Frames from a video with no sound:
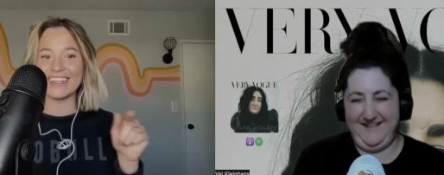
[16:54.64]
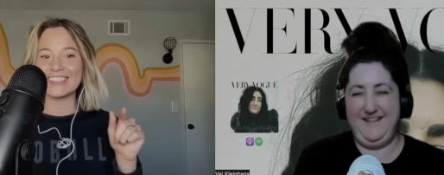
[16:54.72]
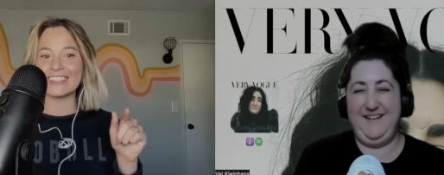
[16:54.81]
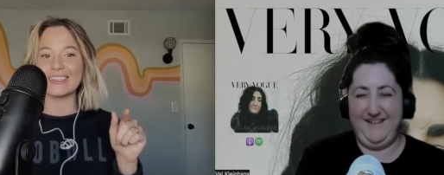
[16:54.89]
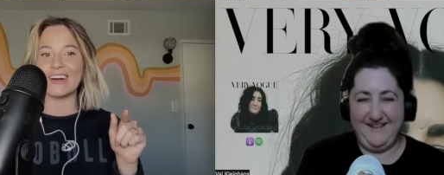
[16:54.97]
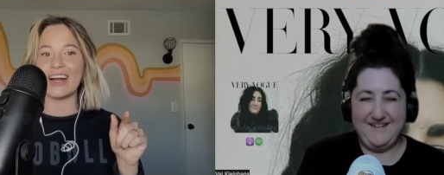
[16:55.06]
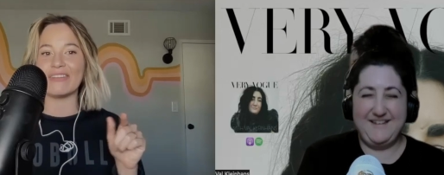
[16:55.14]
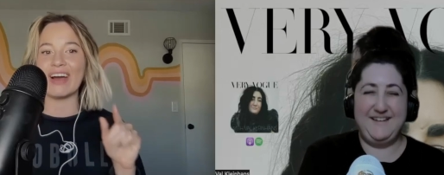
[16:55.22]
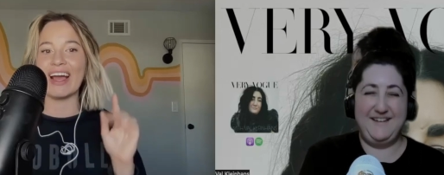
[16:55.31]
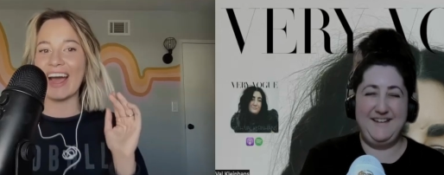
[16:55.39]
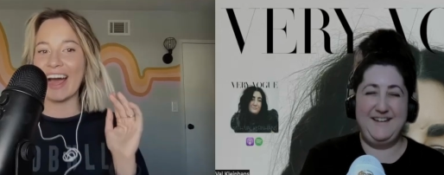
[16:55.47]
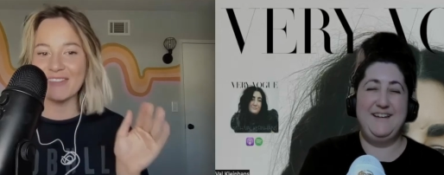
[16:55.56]
Speaker 1: Instagram,
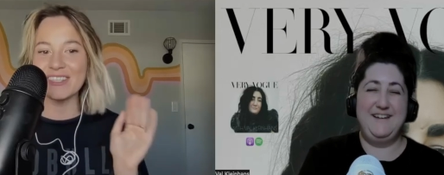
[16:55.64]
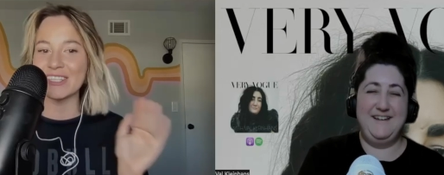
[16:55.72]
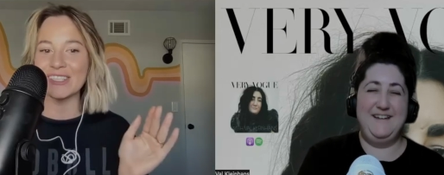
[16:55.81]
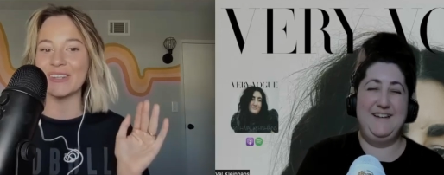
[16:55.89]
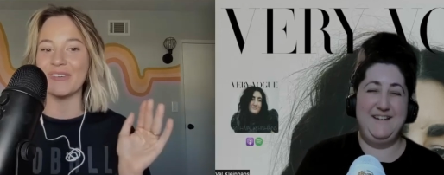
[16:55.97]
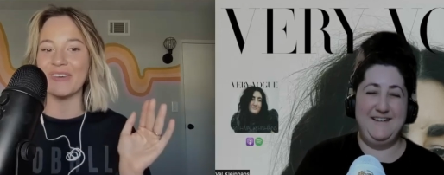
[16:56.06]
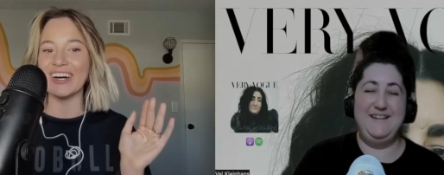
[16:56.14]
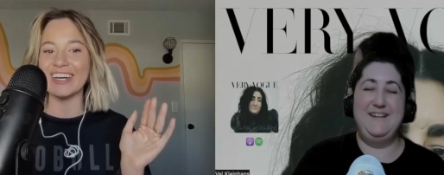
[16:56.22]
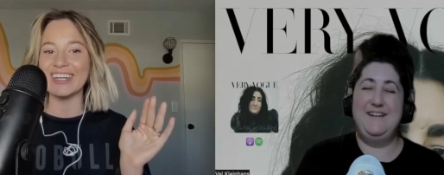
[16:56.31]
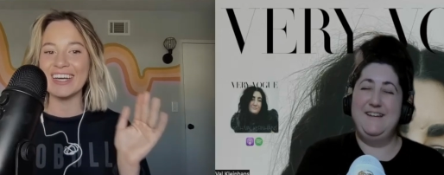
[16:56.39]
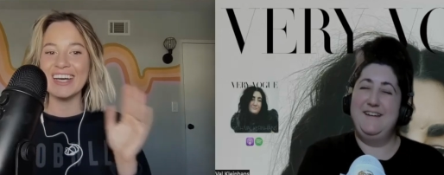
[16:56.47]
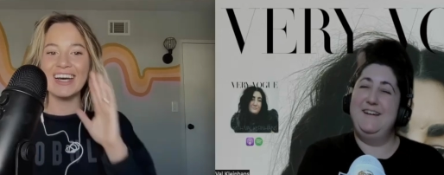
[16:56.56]
I absolutely
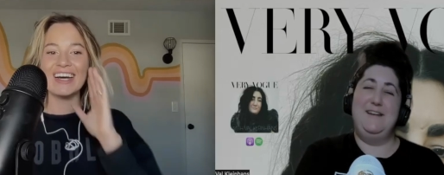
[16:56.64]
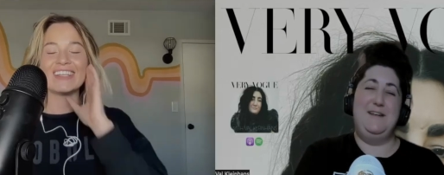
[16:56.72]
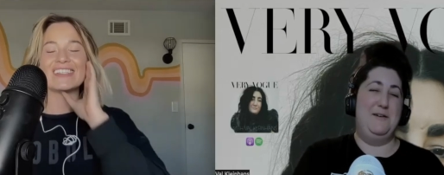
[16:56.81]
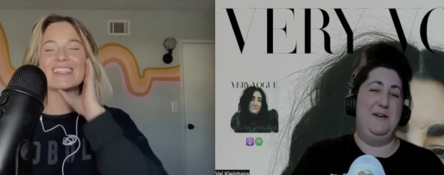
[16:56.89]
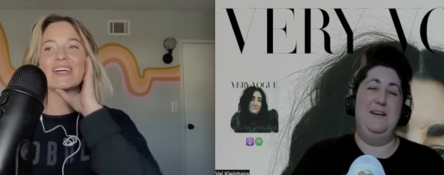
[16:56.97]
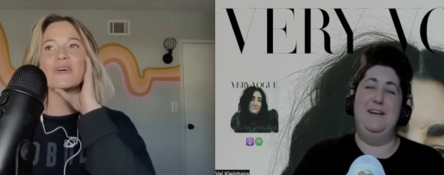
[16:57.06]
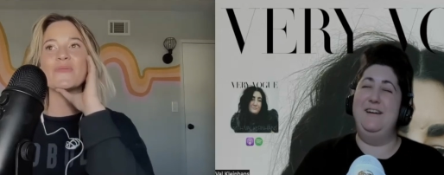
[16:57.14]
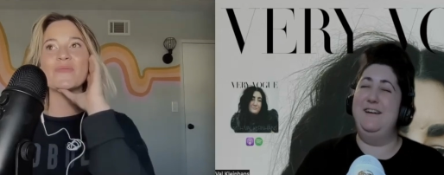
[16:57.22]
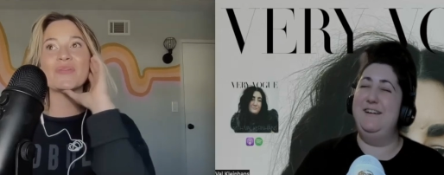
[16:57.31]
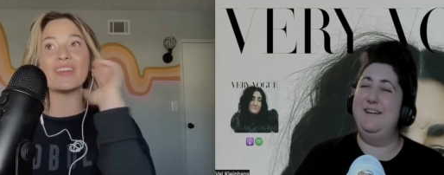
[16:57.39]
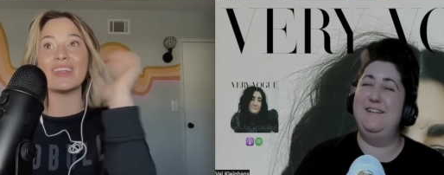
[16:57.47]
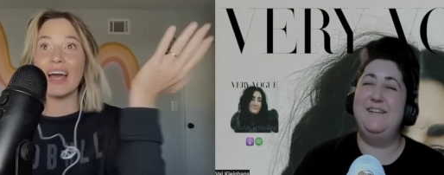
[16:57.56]
would. So
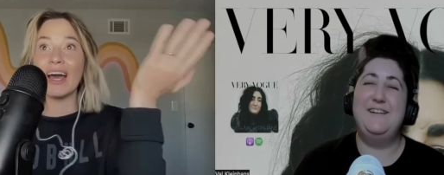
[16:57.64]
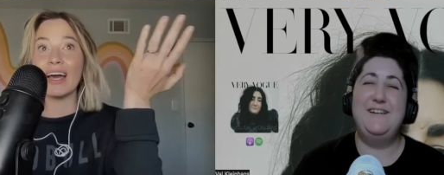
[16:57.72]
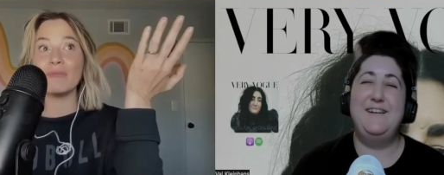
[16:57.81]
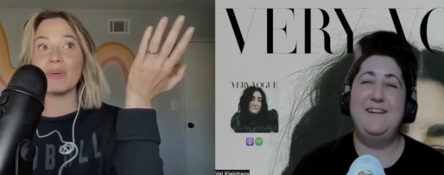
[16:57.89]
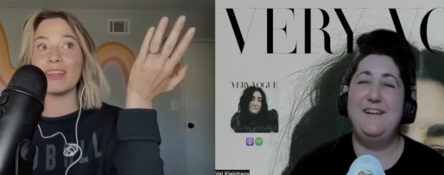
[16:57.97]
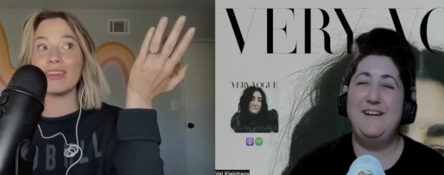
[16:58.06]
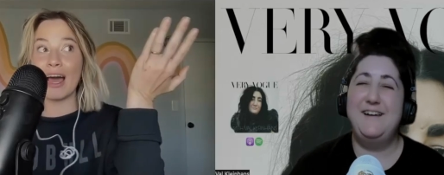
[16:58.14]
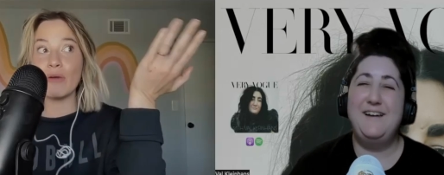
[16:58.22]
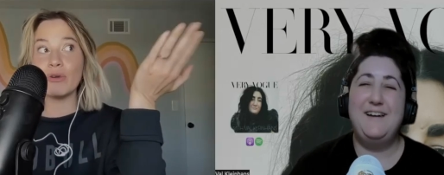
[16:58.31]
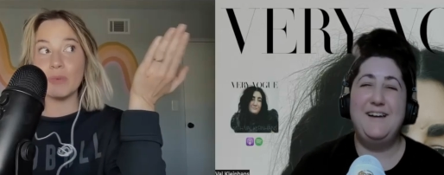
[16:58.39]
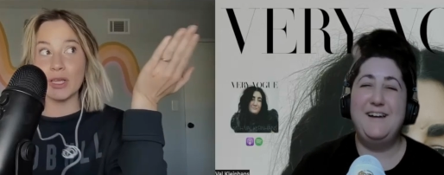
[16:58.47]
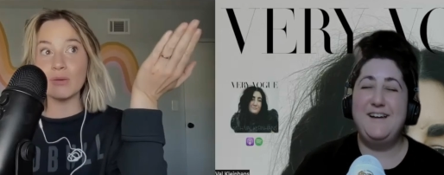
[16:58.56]
yeah, I mean, that
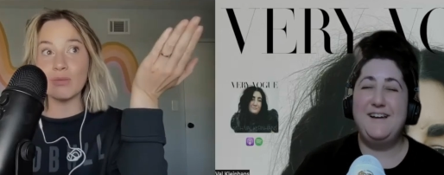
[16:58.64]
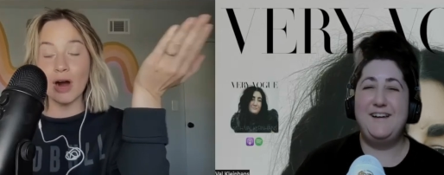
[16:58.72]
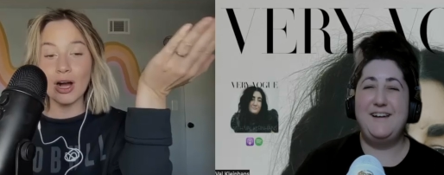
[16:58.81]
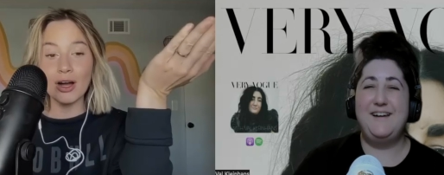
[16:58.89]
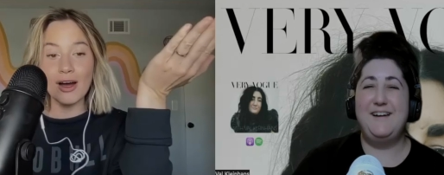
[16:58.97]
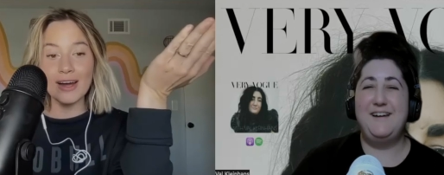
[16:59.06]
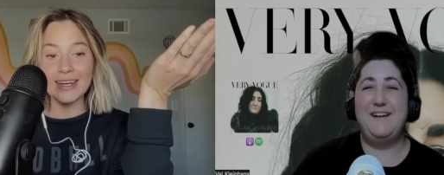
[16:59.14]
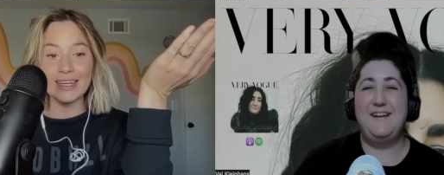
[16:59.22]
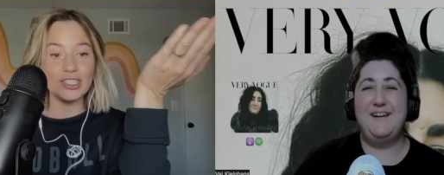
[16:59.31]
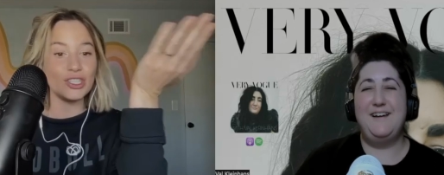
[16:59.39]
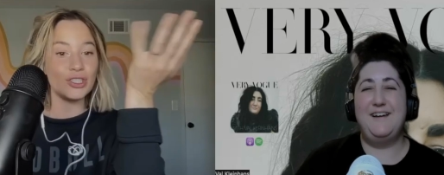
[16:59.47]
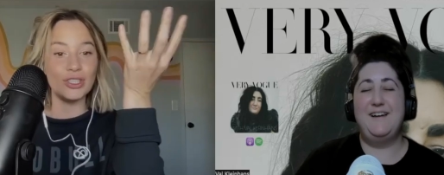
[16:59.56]
would be the wrong
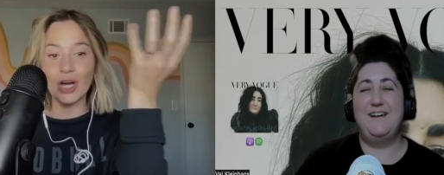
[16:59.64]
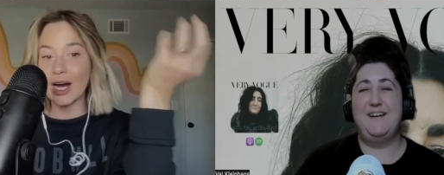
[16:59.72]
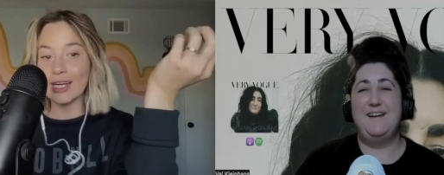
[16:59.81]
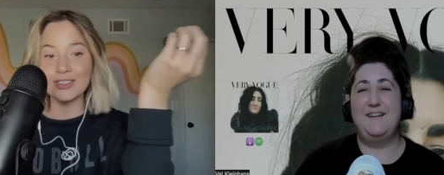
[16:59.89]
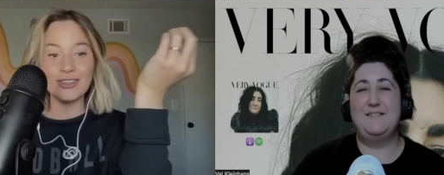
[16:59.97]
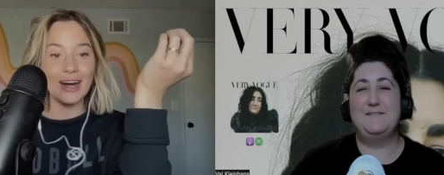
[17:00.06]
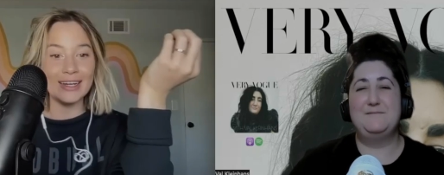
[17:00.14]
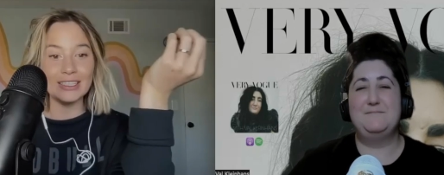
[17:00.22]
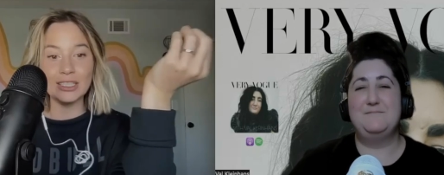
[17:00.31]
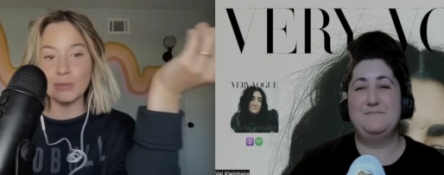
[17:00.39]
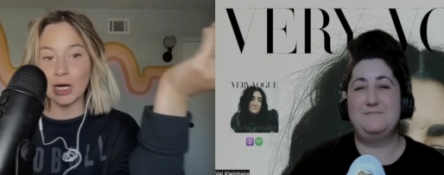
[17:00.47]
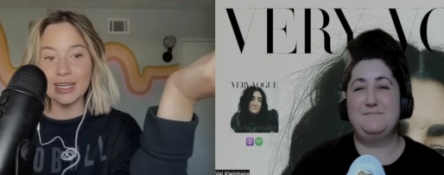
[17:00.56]
audience. You're not trying
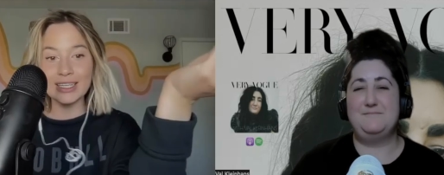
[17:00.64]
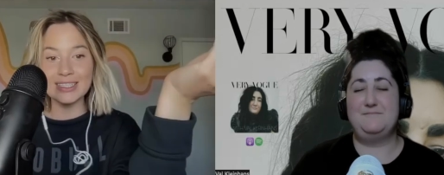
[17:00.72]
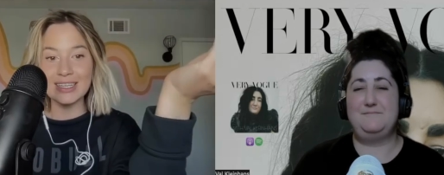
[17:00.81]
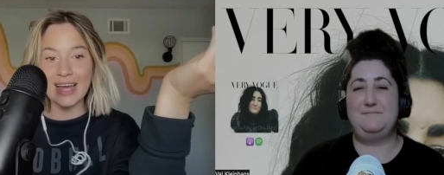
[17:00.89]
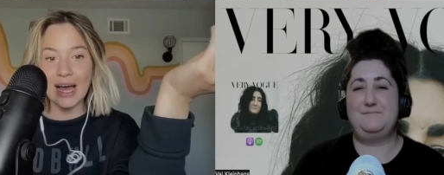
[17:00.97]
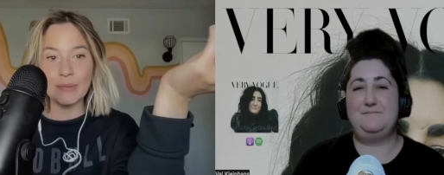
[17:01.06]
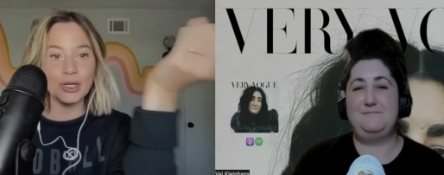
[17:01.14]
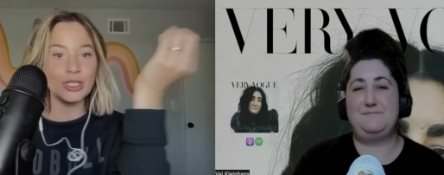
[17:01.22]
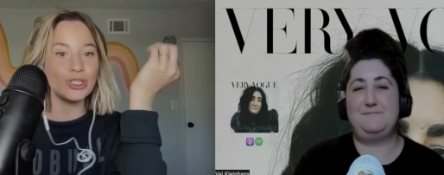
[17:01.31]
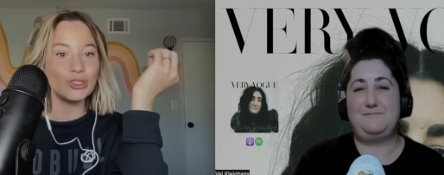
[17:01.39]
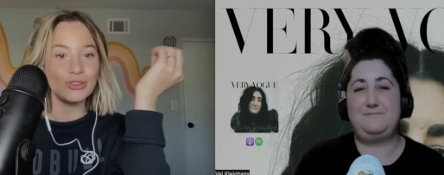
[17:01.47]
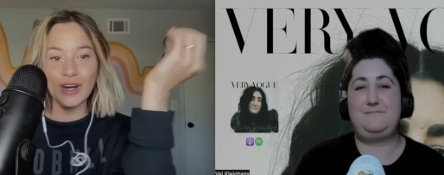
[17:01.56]
to market to them. You're
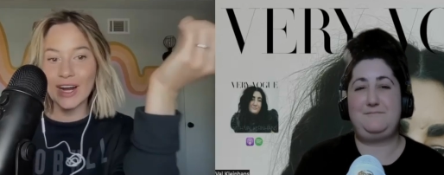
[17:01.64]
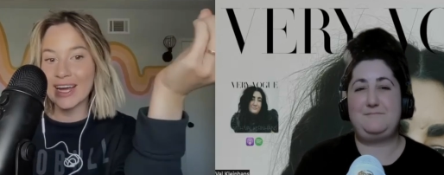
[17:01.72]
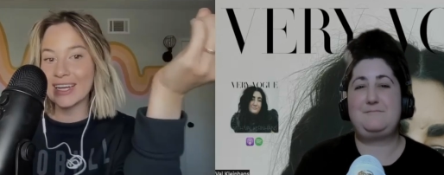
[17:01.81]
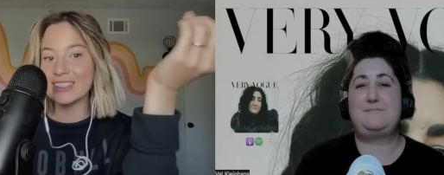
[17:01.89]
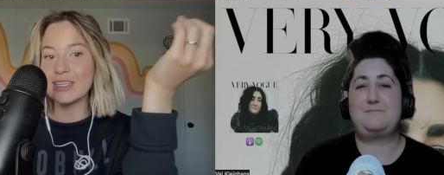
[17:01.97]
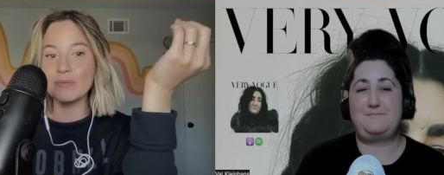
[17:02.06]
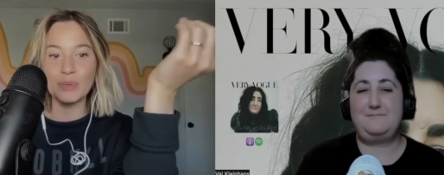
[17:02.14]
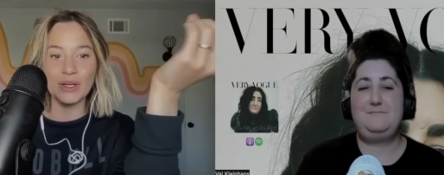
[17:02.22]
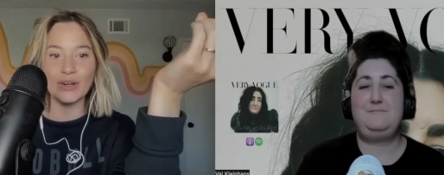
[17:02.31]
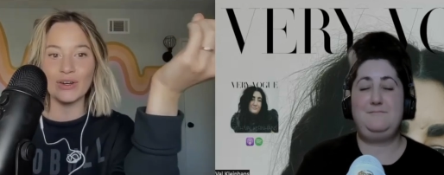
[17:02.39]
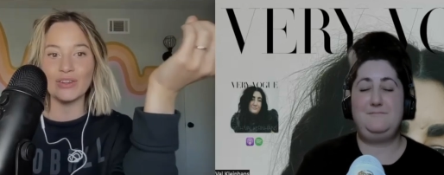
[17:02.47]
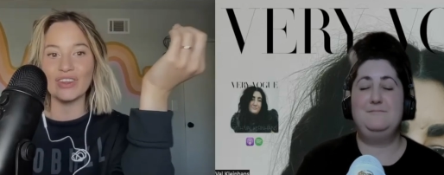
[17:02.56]
trying to
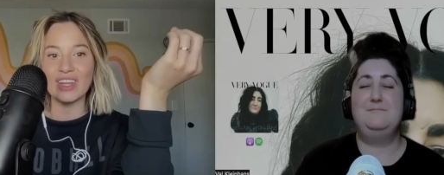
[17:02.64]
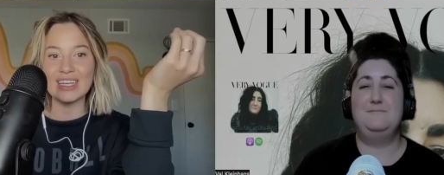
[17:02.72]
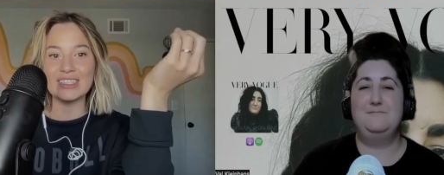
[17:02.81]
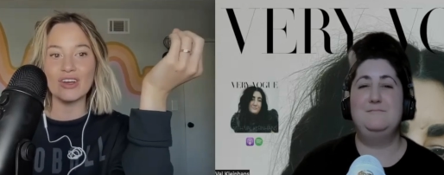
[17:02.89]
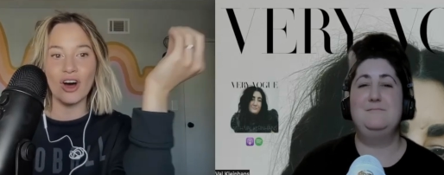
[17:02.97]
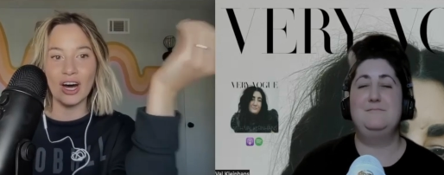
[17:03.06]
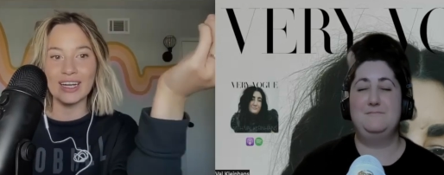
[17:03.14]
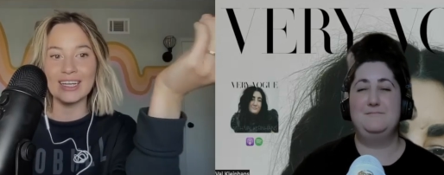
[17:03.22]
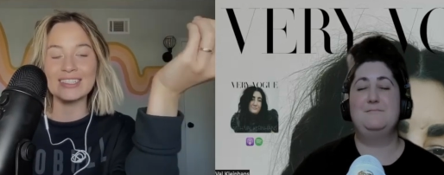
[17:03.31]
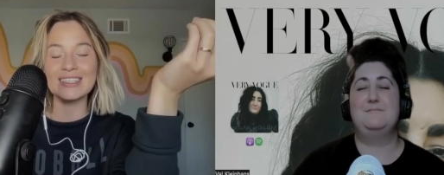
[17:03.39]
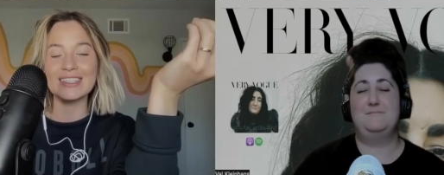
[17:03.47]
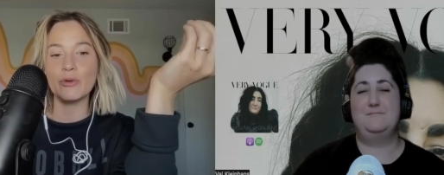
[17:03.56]
build this
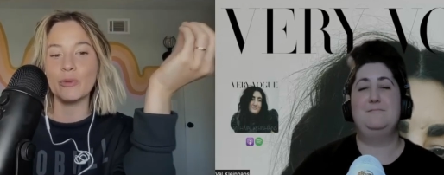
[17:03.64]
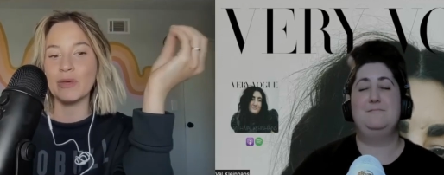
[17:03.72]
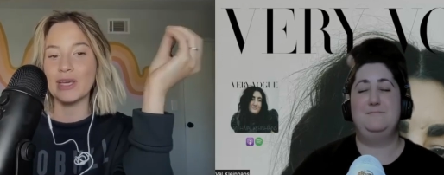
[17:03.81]
audience that would be